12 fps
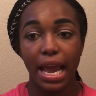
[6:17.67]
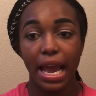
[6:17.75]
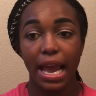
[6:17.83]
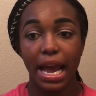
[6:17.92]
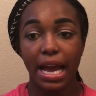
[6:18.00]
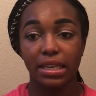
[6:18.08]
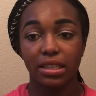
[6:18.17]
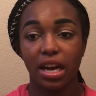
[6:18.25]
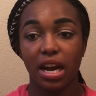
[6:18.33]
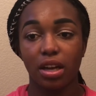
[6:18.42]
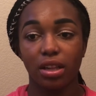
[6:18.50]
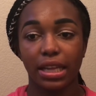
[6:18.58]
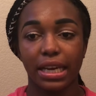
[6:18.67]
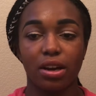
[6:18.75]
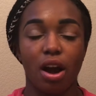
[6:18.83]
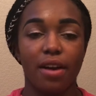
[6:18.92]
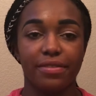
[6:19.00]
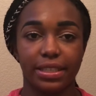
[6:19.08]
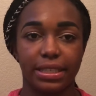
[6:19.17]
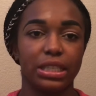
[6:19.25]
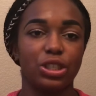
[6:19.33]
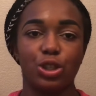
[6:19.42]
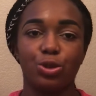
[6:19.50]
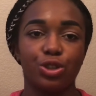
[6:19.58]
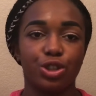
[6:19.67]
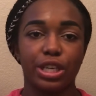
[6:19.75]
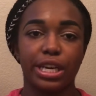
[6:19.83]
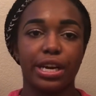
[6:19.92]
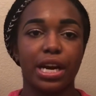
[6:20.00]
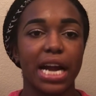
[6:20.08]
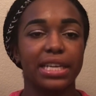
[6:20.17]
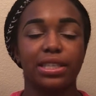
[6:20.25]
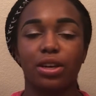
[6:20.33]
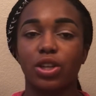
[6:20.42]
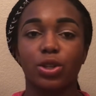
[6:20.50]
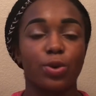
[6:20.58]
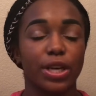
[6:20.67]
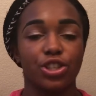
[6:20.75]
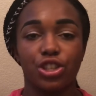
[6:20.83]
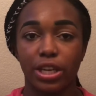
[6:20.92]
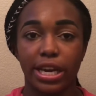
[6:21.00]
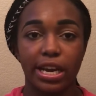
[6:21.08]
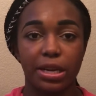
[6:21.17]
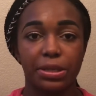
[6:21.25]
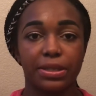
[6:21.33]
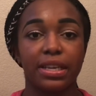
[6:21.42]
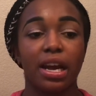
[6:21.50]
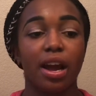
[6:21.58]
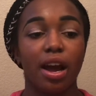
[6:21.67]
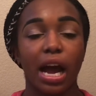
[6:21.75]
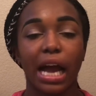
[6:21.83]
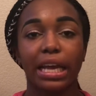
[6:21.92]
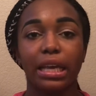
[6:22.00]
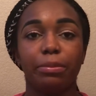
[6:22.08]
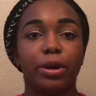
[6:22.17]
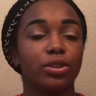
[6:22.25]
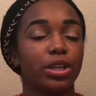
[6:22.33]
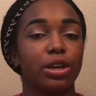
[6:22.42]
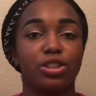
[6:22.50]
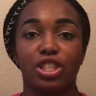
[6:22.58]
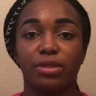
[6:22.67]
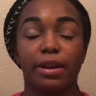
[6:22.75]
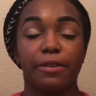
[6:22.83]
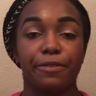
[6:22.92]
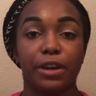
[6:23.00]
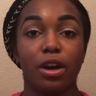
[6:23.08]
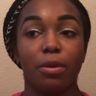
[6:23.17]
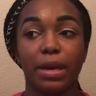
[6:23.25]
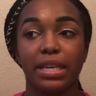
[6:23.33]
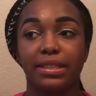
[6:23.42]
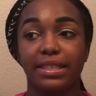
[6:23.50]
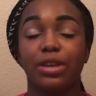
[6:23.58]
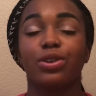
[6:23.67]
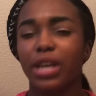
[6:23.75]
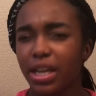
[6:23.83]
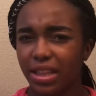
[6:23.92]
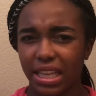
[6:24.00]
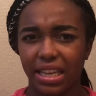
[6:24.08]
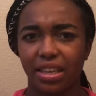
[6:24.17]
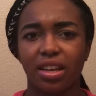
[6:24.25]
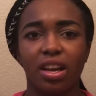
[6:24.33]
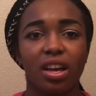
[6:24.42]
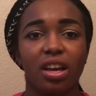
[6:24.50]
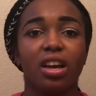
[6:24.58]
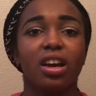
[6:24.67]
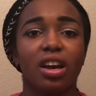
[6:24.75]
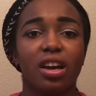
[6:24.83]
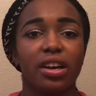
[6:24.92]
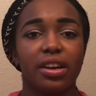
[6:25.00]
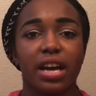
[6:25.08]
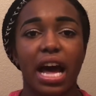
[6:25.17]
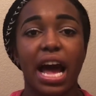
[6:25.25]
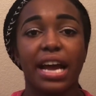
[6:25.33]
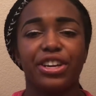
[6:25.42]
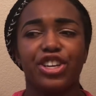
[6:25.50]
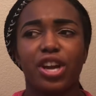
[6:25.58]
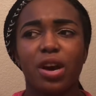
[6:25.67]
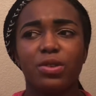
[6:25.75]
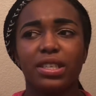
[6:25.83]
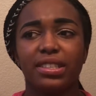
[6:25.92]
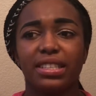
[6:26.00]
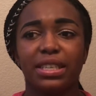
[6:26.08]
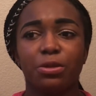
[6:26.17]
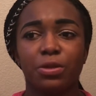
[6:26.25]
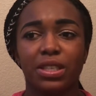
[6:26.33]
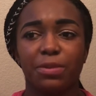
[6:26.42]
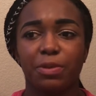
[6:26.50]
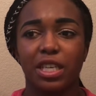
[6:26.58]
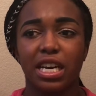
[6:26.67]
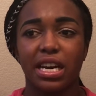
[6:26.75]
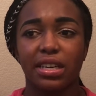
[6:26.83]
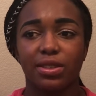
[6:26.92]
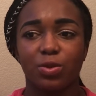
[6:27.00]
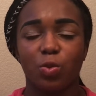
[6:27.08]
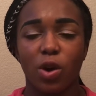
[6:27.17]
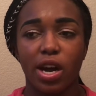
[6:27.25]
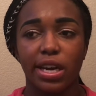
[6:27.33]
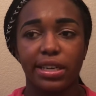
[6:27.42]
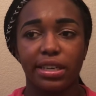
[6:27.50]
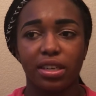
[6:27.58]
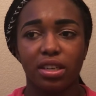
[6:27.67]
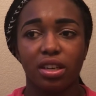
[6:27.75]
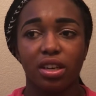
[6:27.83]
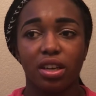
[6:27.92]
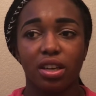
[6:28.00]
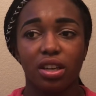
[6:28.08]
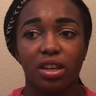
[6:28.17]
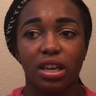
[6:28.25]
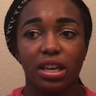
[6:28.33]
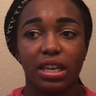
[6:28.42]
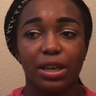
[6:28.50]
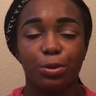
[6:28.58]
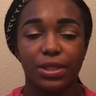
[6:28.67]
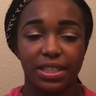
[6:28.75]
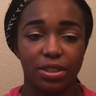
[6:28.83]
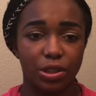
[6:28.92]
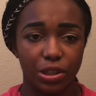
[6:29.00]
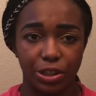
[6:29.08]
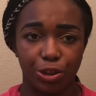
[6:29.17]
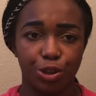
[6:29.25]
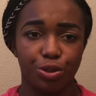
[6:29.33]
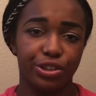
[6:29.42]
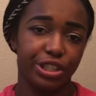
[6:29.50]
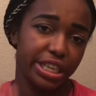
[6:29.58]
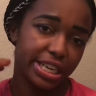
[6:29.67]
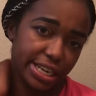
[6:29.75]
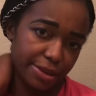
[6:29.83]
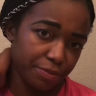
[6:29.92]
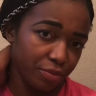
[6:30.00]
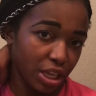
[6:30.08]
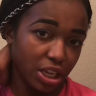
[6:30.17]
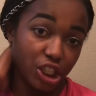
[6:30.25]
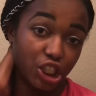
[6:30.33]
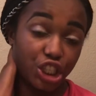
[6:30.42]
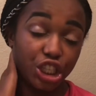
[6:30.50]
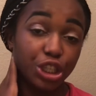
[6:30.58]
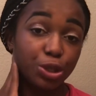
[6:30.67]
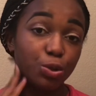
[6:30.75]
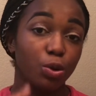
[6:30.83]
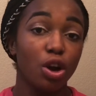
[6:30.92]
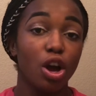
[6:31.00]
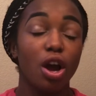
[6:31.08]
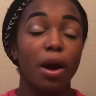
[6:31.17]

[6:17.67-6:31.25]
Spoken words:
And, like, obviously junior year, I did all the questionnaires. I emailed coaches my film and still nothing. I noticed it was because, 1, it was still during junior year. 2,